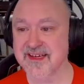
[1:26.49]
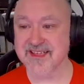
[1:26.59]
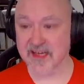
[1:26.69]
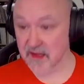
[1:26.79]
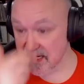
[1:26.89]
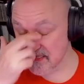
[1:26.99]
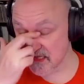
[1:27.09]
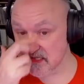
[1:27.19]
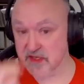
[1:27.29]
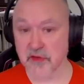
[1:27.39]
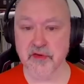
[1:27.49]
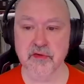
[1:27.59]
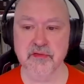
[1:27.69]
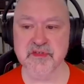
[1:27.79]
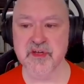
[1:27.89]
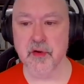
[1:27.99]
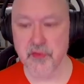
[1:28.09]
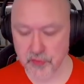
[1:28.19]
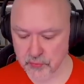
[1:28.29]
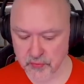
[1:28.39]
It's a classic Sudoku, so
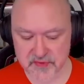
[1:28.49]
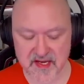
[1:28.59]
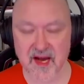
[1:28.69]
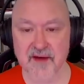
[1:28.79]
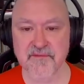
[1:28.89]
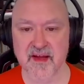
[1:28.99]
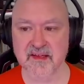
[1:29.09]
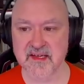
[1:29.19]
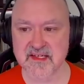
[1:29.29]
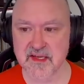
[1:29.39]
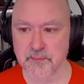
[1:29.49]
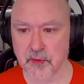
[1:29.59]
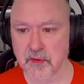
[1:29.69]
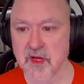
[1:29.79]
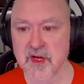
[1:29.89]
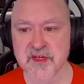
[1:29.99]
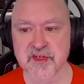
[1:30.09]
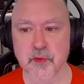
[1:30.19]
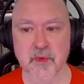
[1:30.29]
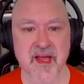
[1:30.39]
the rules are fairly simple.
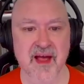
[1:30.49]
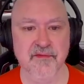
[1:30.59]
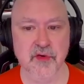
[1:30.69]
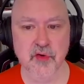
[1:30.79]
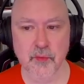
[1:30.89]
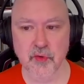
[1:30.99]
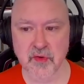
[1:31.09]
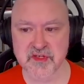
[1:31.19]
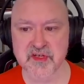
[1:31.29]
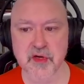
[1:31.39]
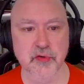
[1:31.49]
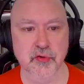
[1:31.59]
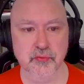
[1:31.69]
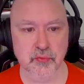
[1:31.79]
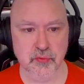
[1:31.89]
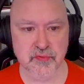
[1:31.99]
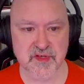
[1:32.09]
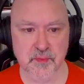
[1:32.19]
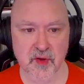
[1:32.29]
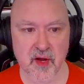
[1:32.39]
So we have normal Sudoku rules
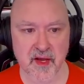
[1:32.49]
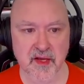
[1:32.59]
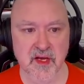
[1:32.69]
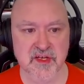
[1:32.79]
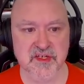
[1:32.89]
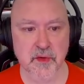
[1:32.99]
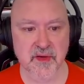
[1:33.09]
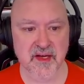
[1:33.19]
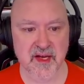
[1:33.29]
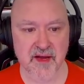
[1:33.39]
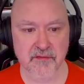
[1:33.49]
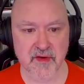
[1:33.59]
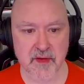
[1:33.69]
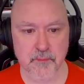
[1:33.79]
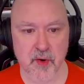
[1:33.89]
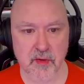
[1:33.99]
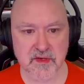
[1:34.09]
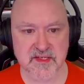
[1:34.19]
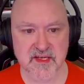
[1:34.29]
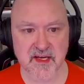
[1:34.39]
apply. So in every
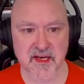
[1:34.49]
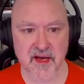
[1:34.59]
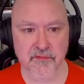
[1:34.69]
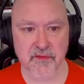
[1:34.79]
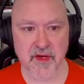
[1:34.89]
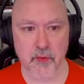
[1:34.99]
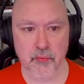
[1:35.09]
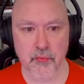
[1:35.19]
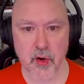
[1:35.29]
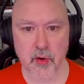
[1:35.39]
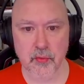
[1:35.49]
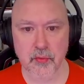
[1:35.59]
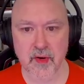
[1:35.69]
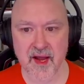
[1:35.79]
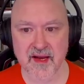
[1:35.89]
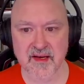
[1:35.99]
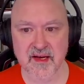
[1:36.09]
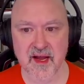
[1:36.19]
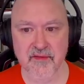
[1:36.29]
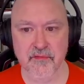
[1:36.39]
box, in every row, and
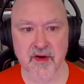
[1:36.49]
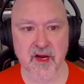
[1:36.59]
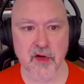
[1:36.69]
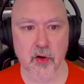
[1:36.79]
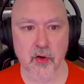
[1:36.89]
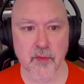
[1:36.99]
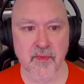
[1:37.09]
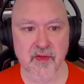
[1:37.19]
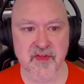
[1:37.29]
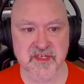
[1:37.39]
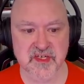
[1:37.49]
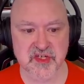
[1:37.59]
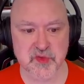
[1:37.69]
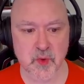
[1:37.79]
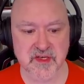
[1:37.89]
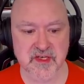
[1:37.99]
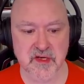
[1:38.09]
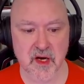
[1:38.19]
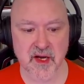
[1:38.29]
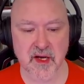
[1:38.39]
in every column, the digits 1 to
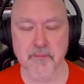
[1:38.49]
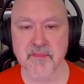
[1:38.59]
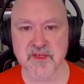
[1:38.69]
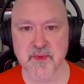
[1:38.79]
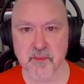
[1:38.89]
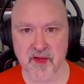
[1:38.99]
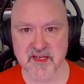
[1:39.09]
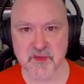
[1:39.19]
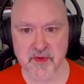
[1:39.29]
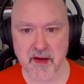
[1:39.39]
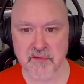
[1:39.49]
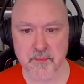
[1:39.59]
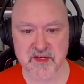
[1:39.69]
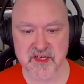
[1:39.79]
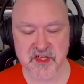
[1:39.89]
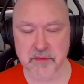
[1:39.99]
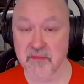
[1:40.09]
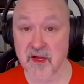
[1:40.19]
9 must be placed without repetition.